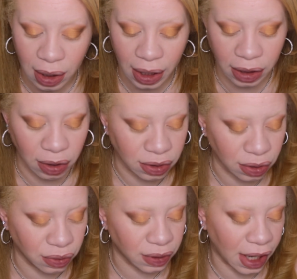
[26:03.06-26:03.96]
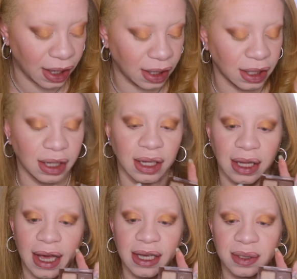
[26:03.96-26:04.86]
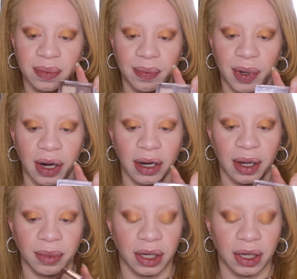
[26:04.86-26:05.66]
I can also do that. And then the last part, I